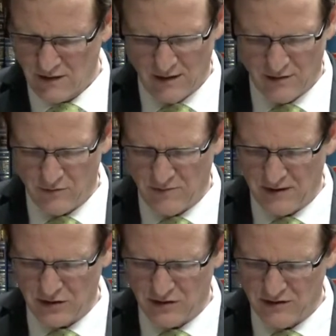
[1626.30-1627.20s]
that we
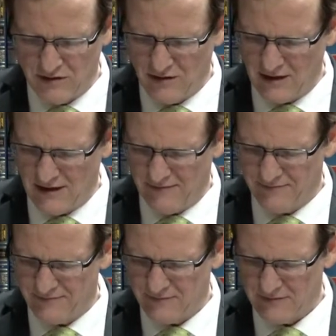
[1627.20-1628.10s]
mentioned earlier,
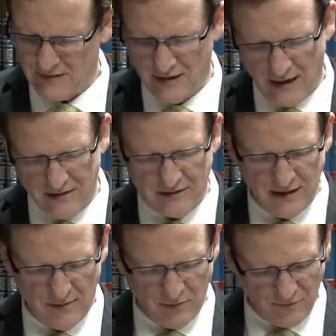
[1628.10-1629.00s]
and other
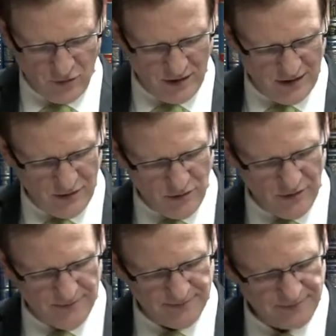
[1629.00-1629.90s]
type of Kohen
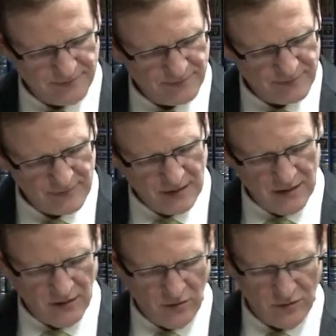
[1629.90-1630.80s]
Gadol,
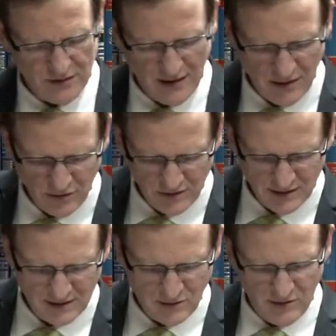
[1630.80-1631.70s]
who is the
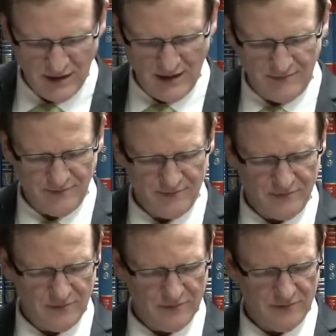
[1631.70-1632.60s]
anointed Kohen,
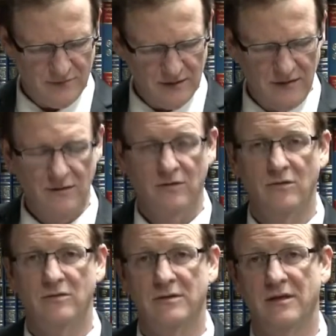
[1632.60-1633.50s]

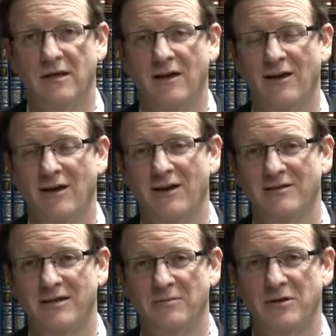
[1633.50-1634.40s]
who is uh,
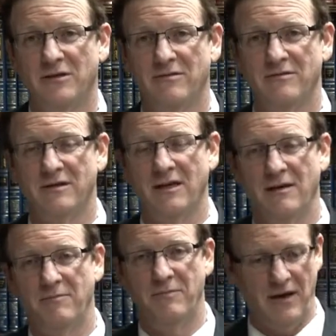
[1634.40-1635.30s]
subject to
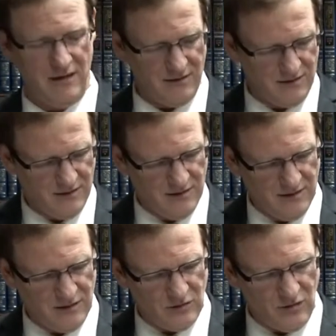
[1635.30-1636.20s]
the par
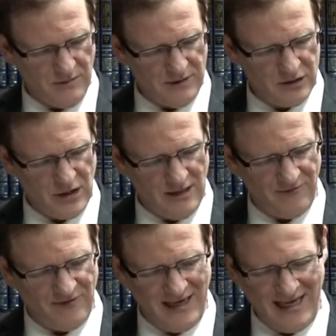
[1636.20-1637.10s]
Kohen
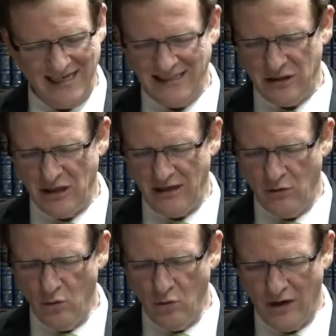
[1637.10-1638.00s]
Mashiach.
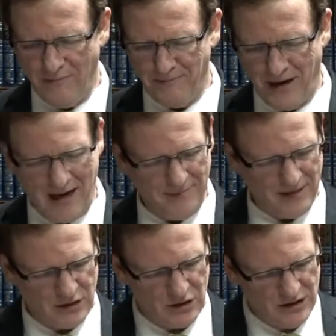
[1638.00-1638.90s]
Ve'ezehu
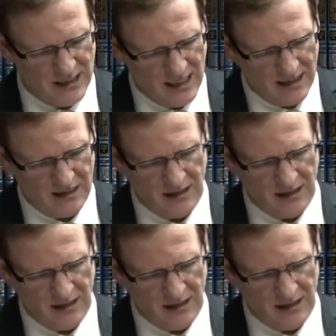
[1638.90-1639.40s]
HaMashiach.